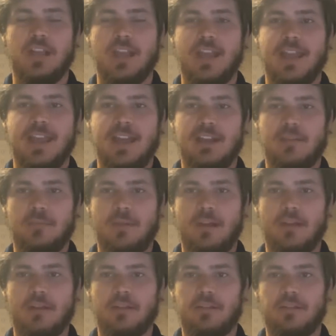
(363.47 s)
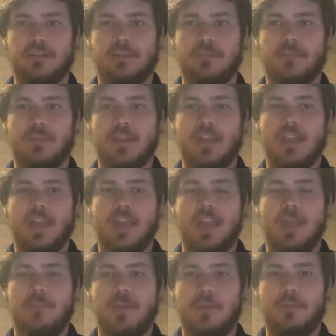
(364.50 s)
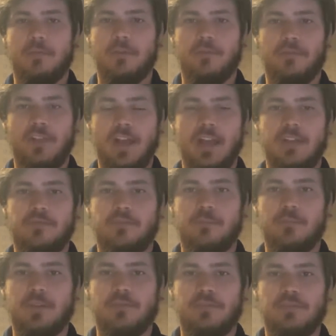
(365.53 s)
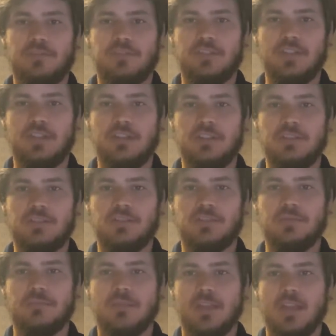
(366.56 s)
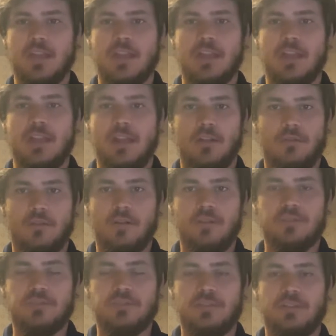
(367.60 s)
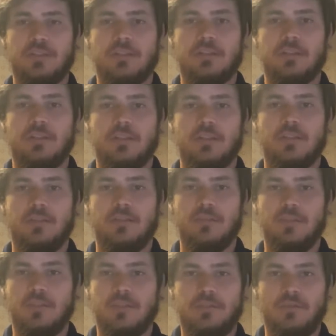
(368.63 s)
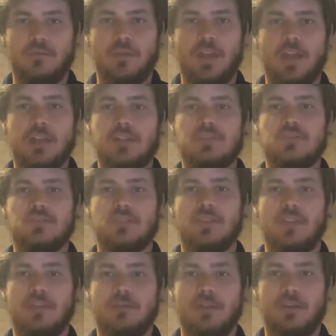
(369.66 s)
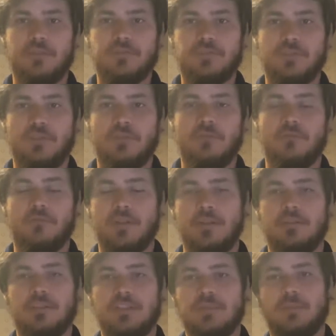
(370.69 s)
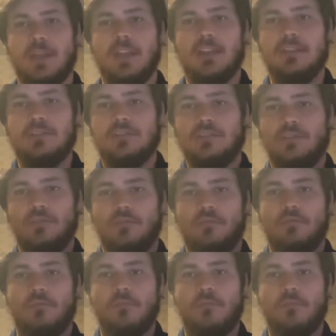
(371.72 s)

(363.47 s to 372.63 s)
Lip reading: in America. And people were flying from different cities across the U.S. and it would expand to